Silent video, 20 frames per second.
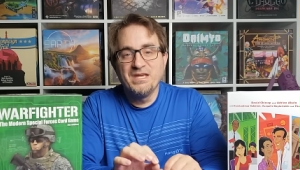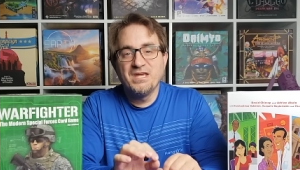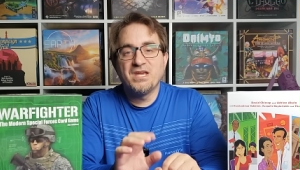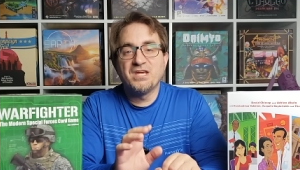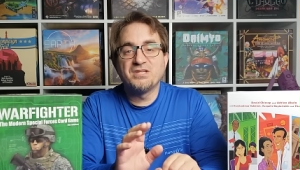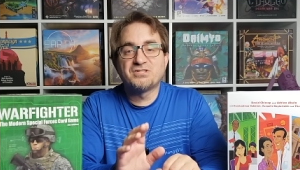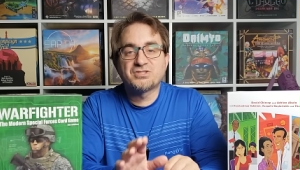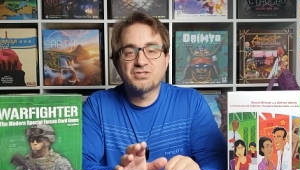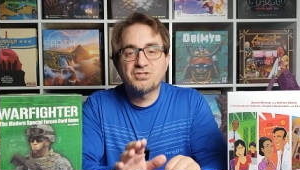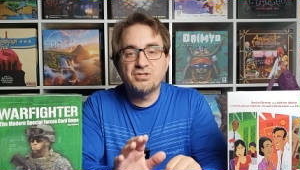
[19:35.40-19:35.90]

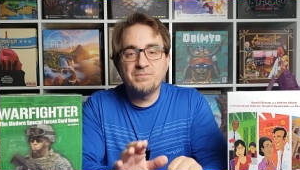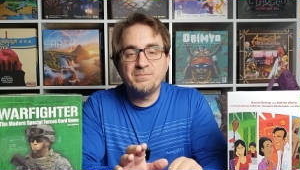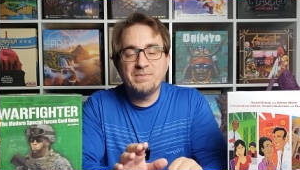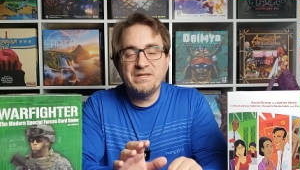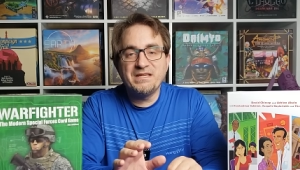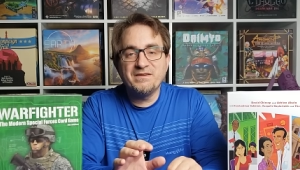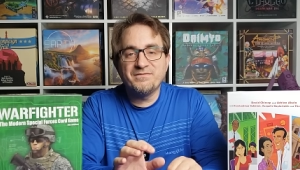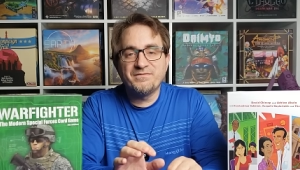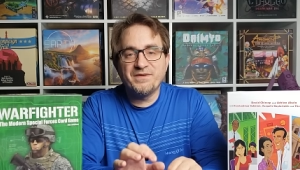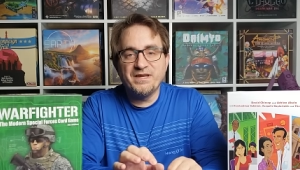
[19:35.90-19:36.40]
It should
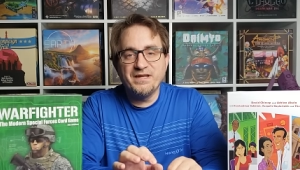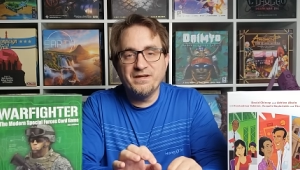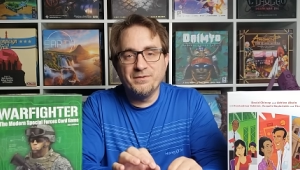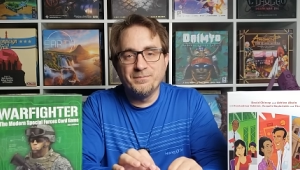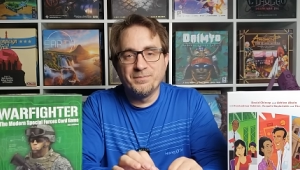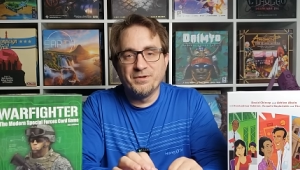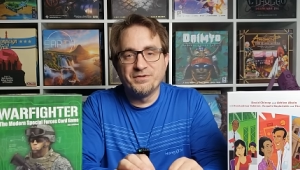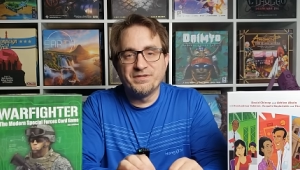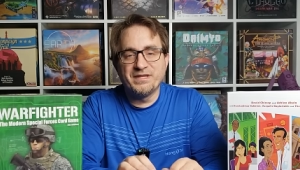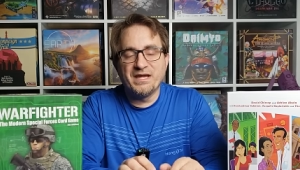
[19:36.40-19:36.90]
be
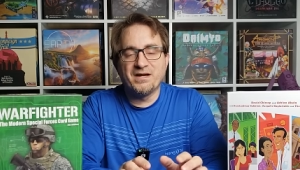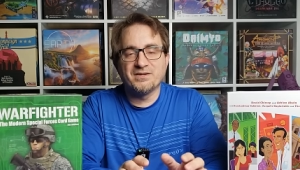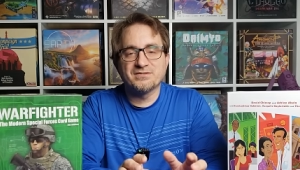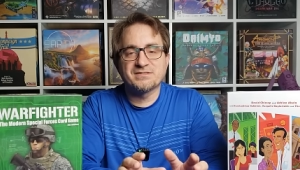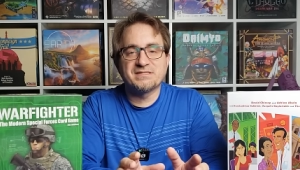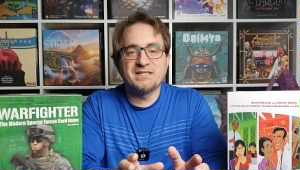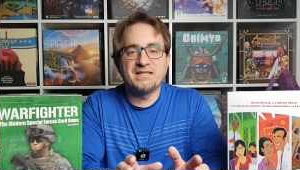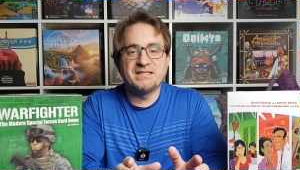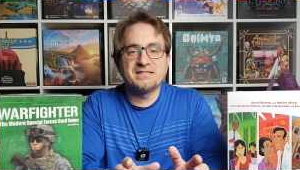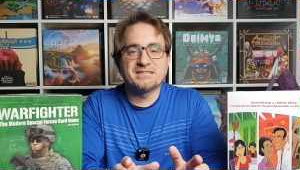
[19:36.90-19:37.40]
available now
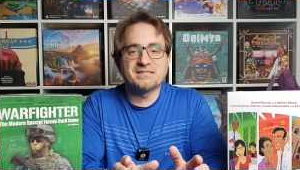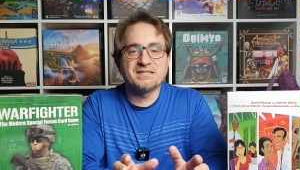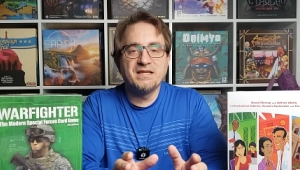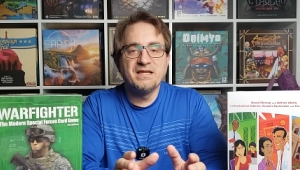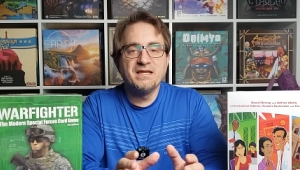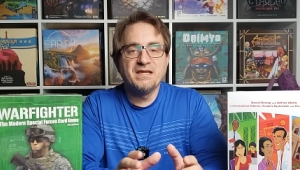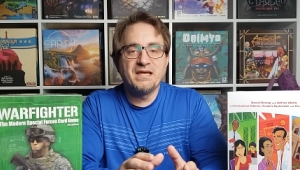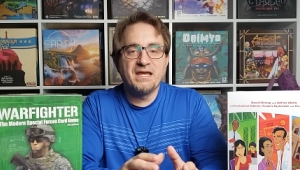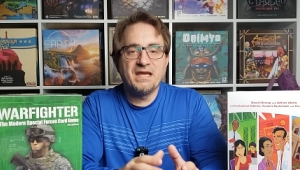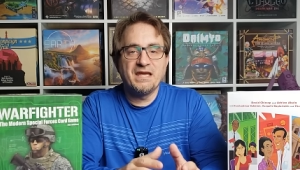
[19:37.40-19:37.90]
since
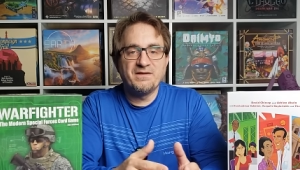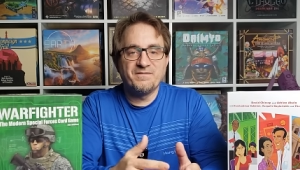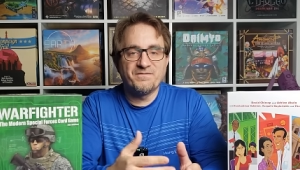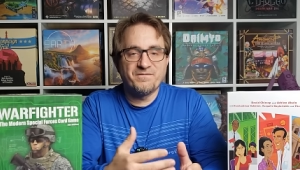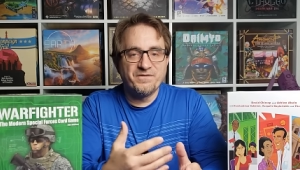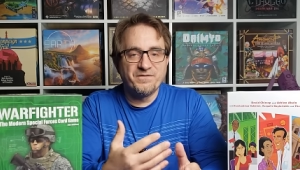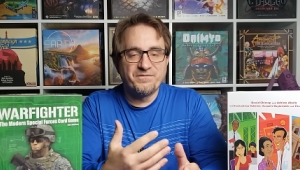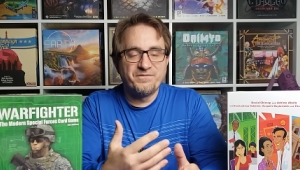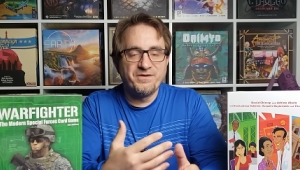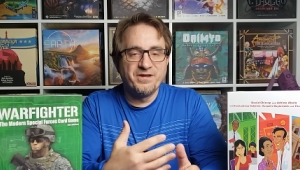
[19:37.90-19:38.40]
it
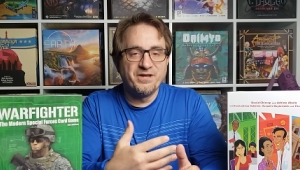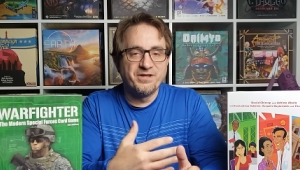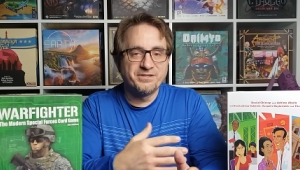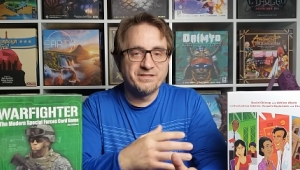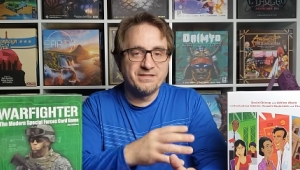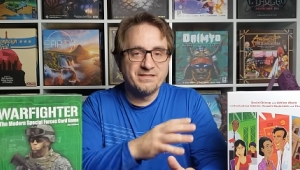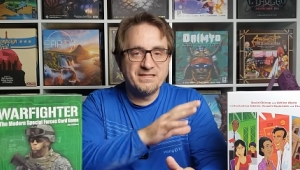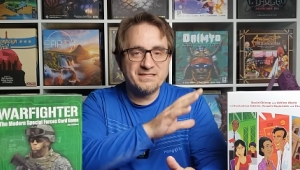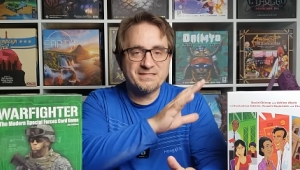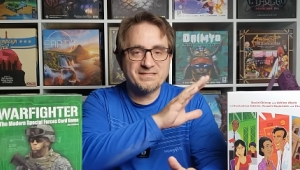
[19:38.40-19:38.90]

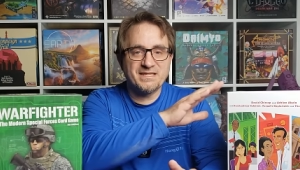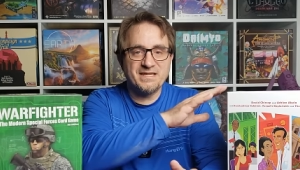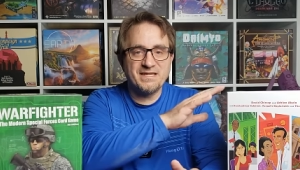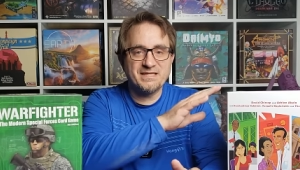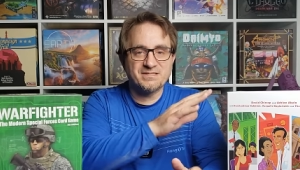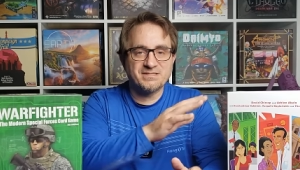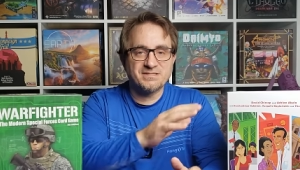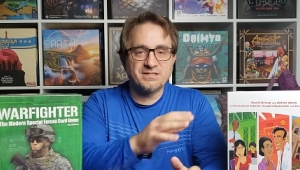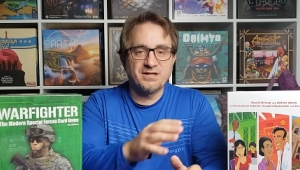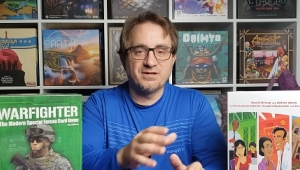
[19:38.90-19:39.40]
fulfilled this
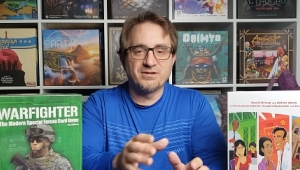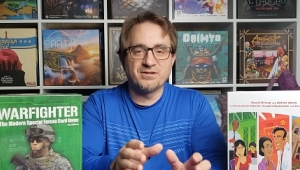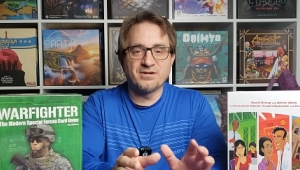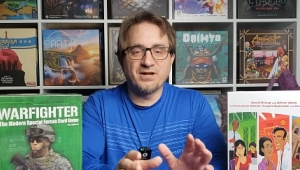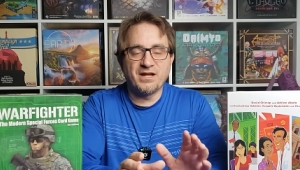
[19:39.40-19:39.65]
Kickstarter.